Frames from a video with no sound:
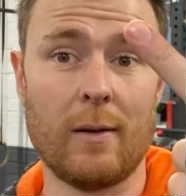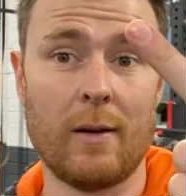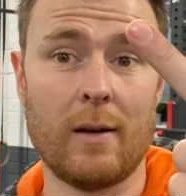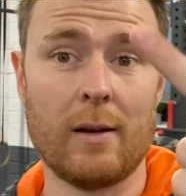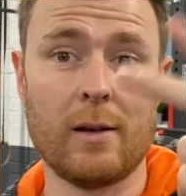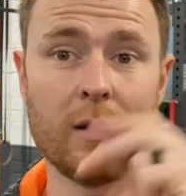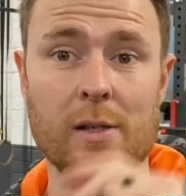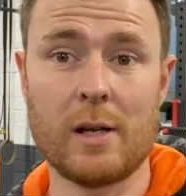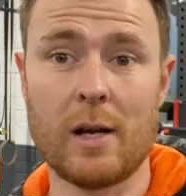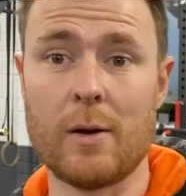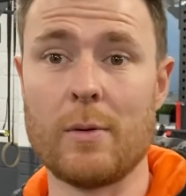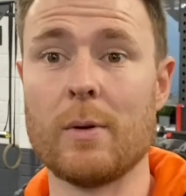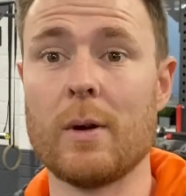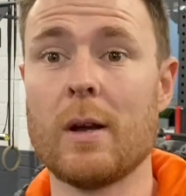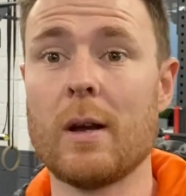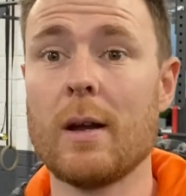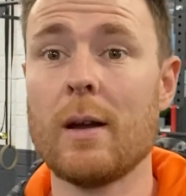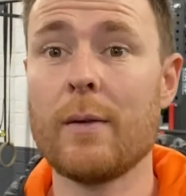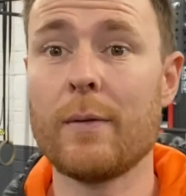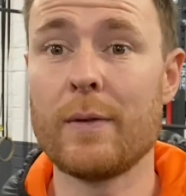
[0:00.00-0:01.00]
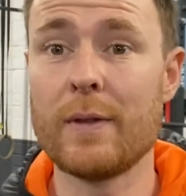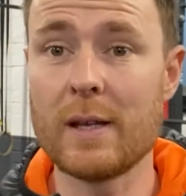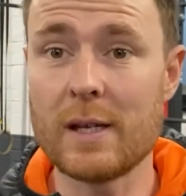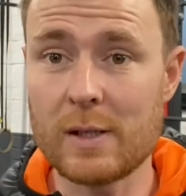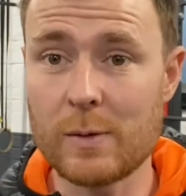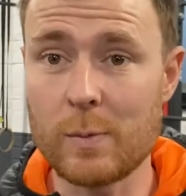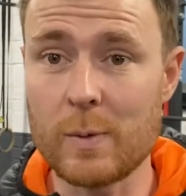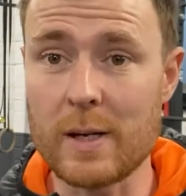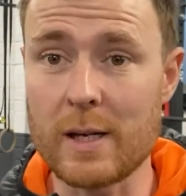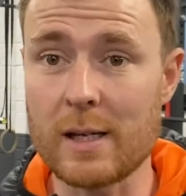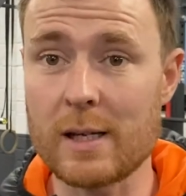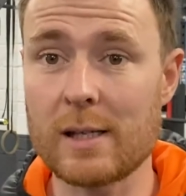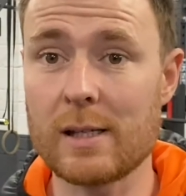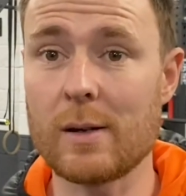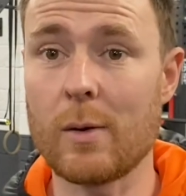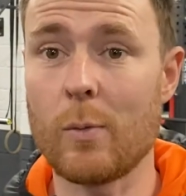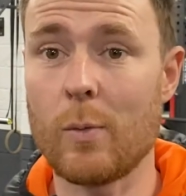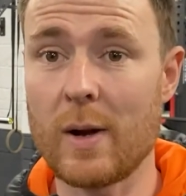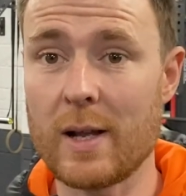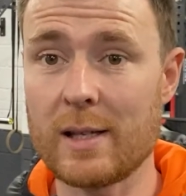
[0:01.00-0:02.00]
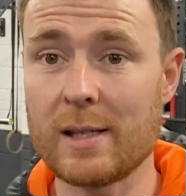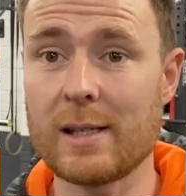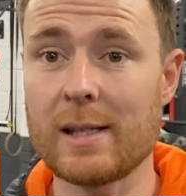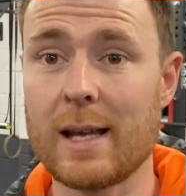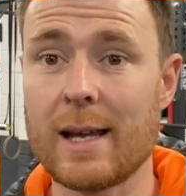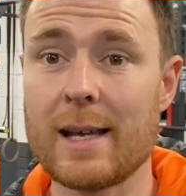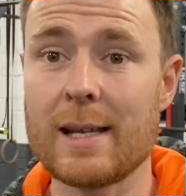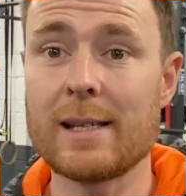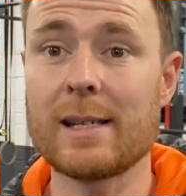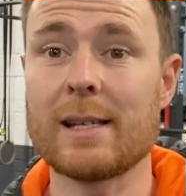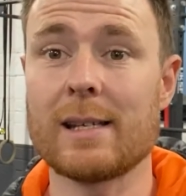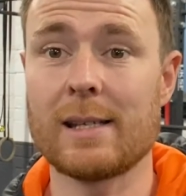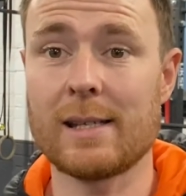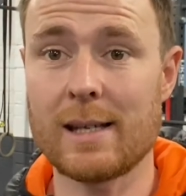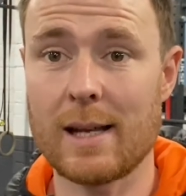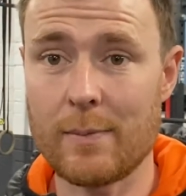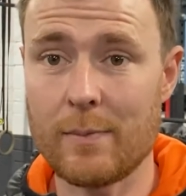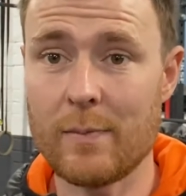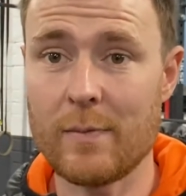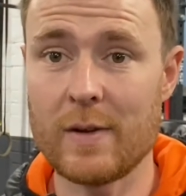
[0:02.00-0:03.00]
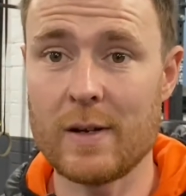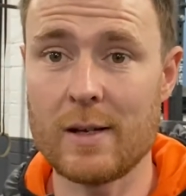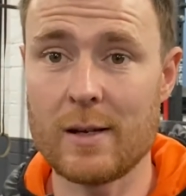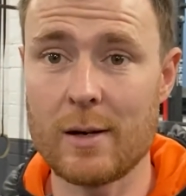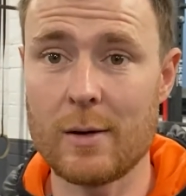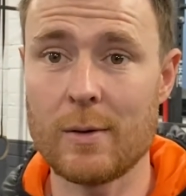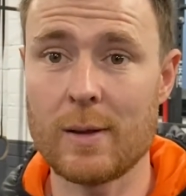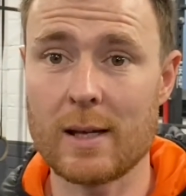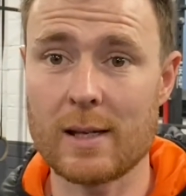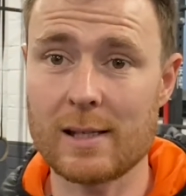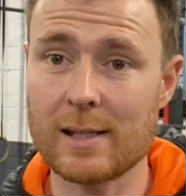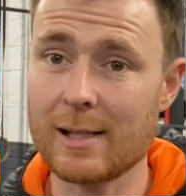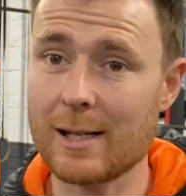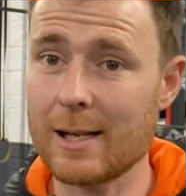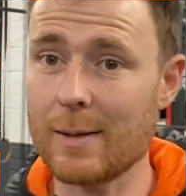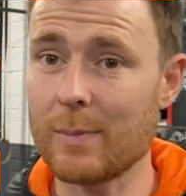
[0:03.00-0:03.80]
So, for this week's Wednesday's SEM video, that's Sleep,